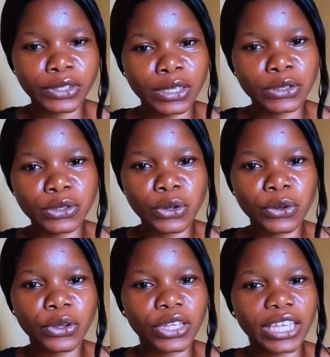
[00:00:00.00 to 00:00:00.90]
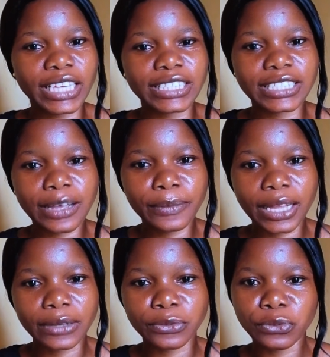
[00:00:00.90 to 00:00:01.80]
So in
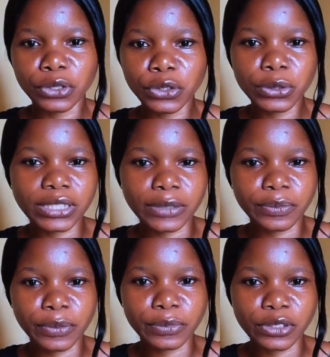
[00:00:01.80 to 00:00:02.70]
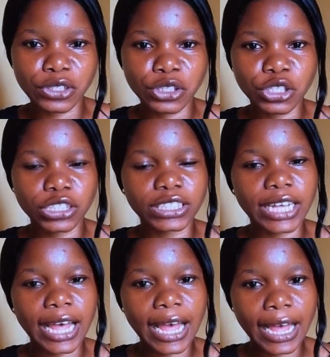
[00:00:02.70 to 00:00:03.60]
German, we use the preposition
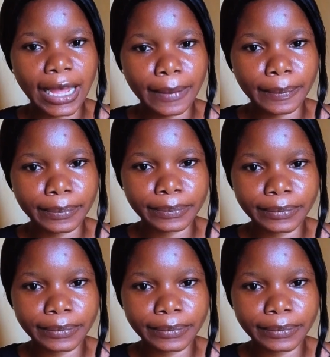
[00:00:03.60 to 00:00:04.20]
am.